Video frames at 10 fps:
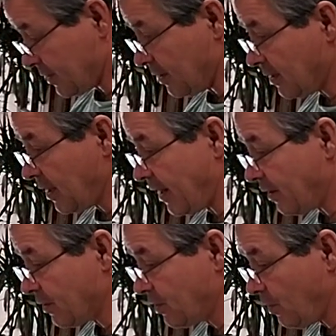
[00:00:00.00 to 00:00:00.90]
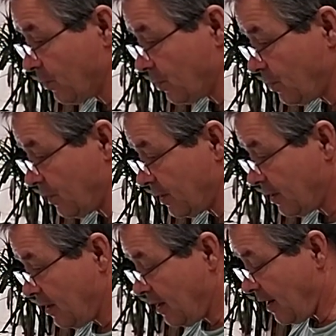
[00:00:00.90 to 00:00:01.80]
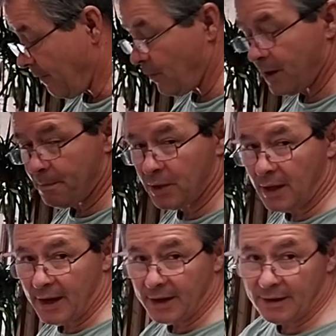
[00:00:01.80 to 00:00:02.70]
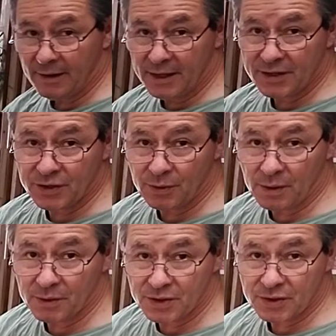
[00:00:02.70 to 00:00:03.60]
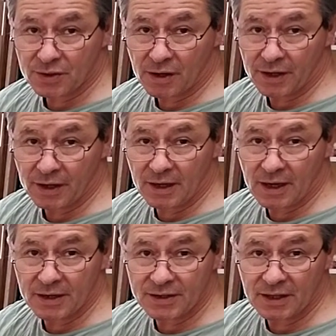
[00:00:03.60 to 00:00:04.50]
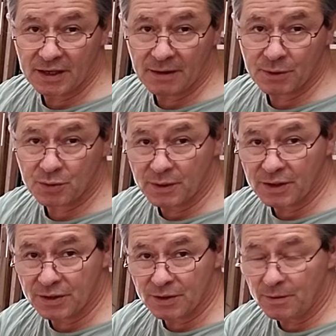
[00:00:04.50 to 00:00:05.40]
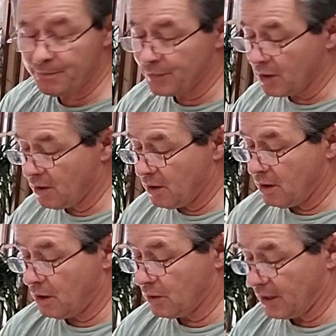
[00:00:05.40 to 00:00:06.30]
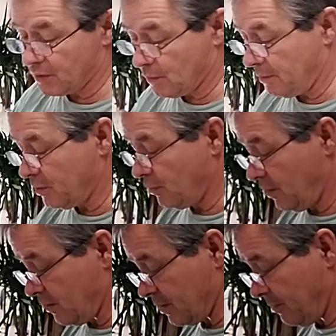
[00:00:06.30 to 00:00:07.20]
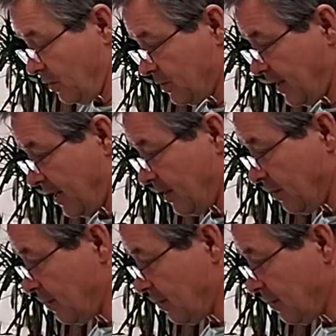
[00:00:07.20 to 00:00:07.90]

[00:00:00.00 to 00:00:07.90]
a lighter tone to it. I've already applied this to it, which is dark. You can kind of see the difference between the two. Okay, so what I'm going to do here is I'm going to use Cad Yellow